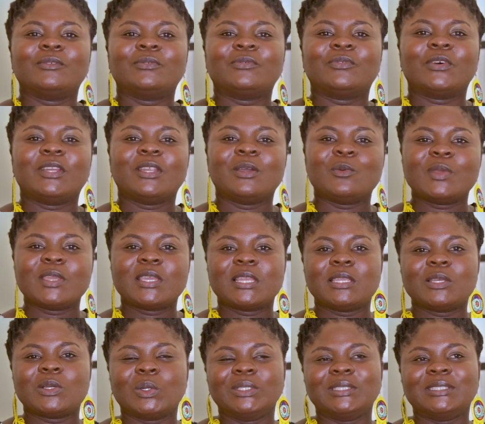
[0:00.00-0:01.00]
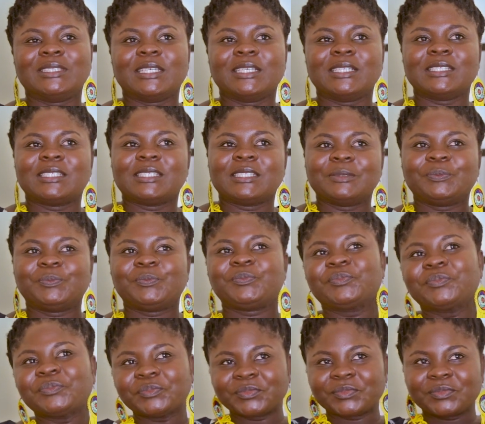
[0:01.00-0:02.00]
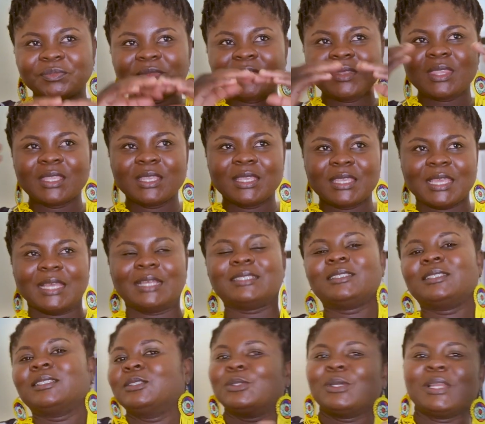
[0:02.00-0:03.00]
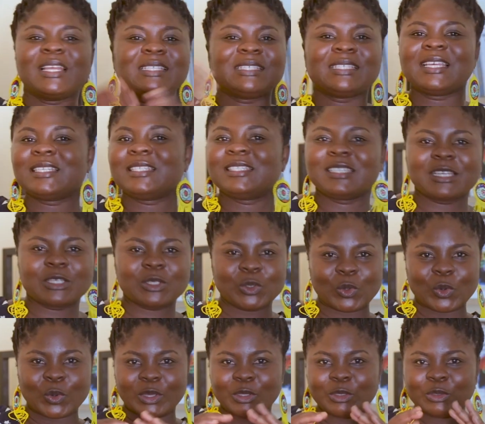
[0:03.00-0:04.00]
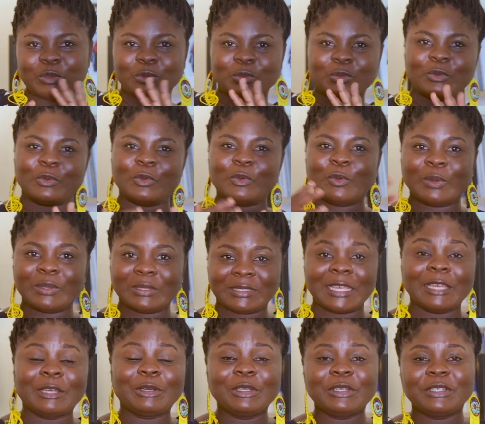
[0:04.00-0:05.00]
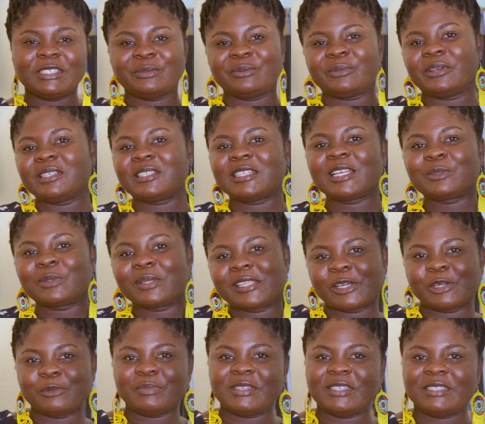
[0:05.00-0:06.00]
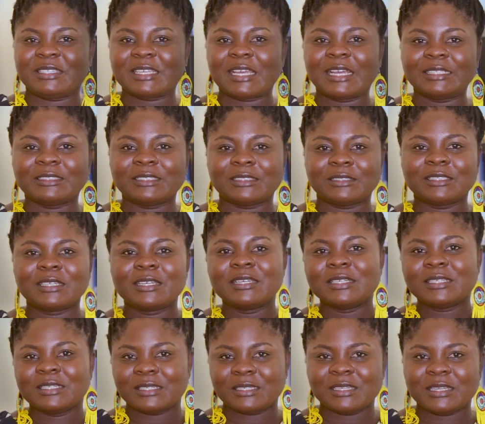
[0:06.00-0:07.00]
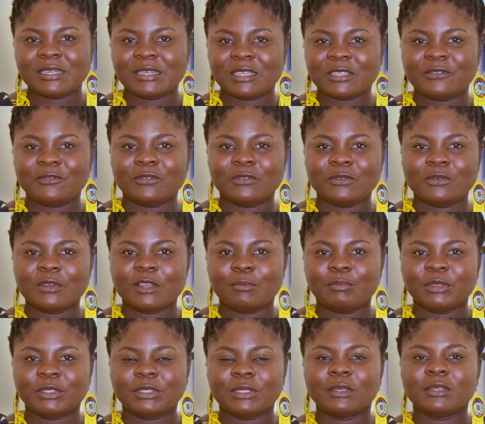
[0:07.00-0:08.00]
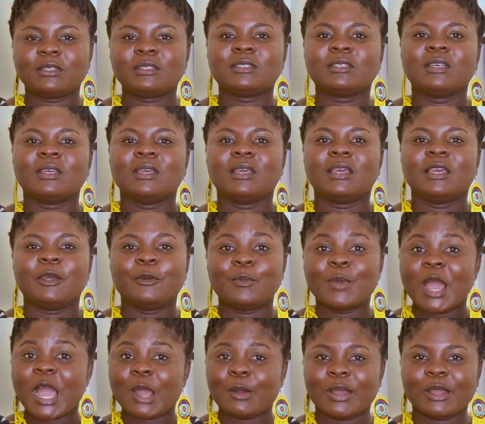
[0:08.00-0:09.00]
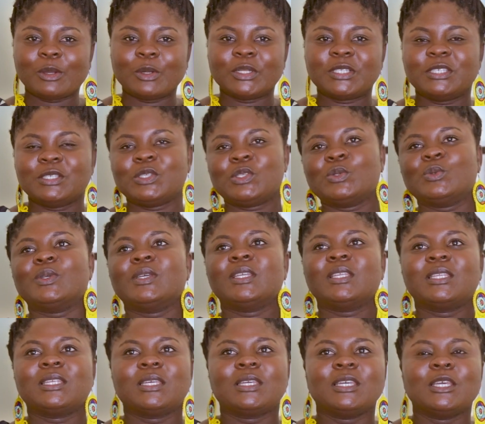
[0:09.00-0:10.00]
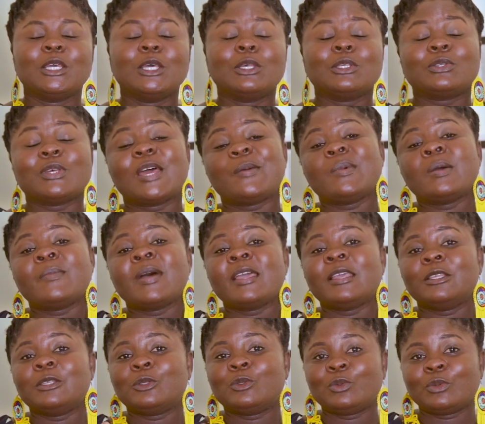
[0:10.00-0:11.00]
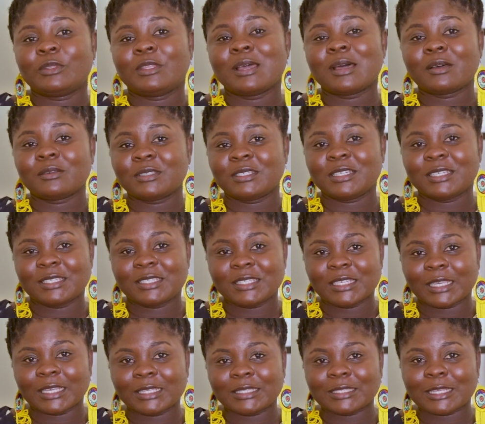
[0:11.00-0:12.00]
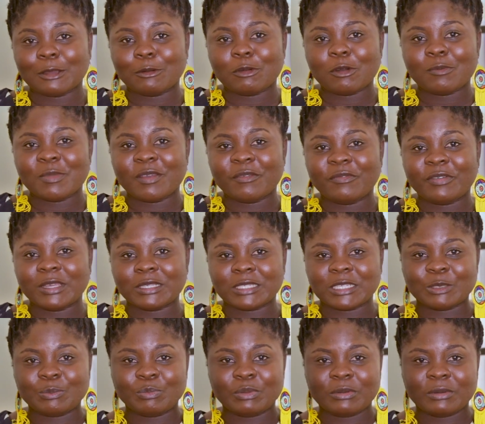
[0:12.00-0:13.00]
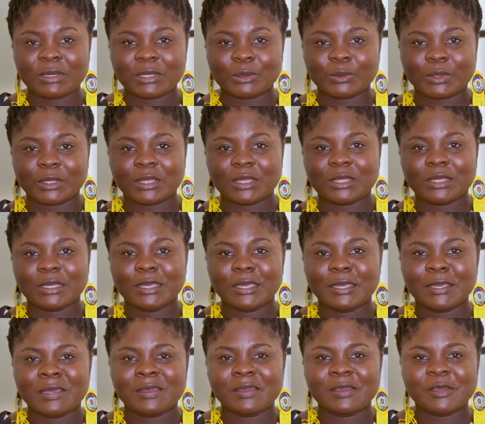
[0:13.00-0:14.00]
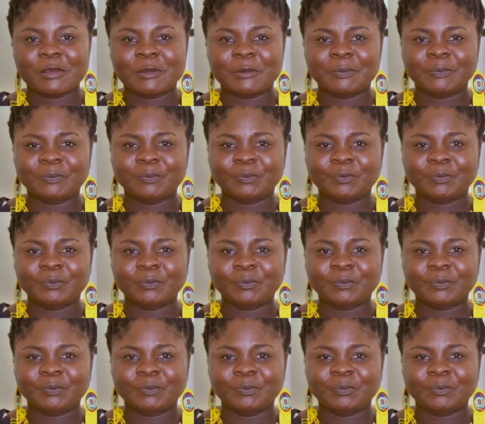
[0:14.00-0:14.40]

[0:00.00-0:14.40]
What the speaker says: for the weekly content. Yes, so let's just go into psychology, because that's what I'll be discussing in the next few episodes, how I got into it. So I remember in 2006, I got my first experience with a